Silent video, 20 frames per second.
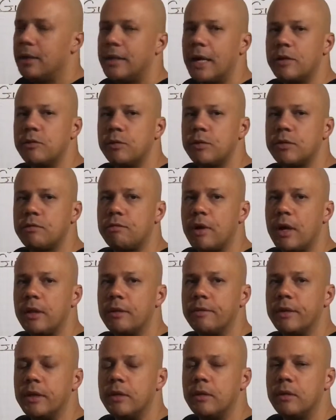That's what's
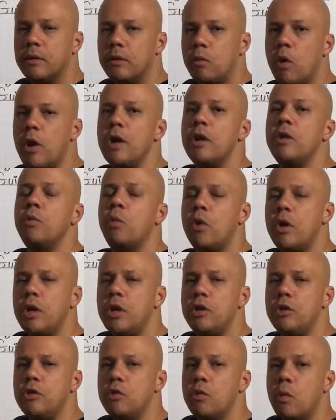relevant. What
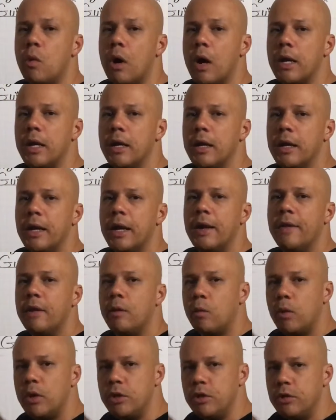do you want? And
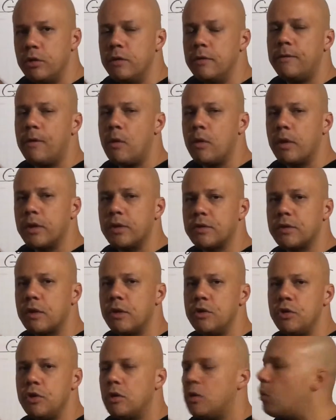then when you focus
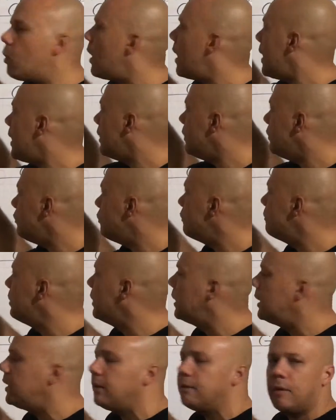on your why and you
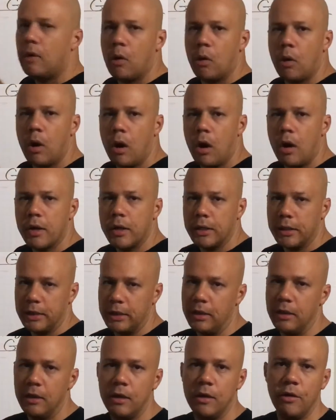believe
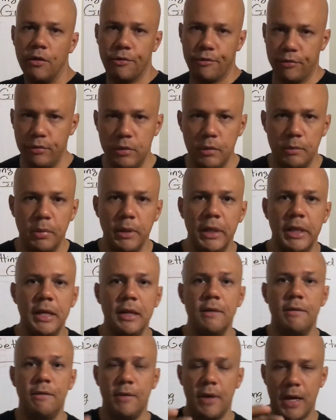wholeheartedly through the
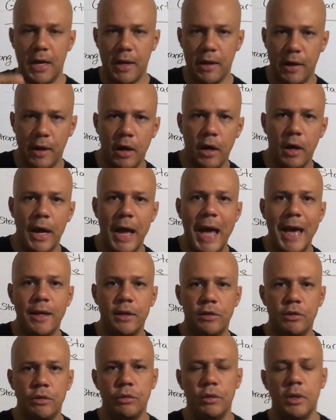belief and
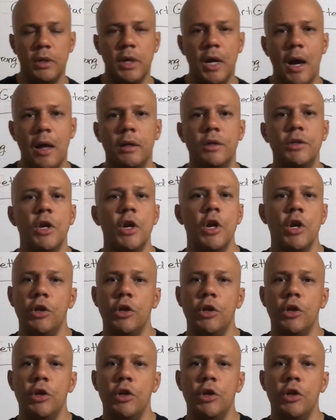attitude and knowledge,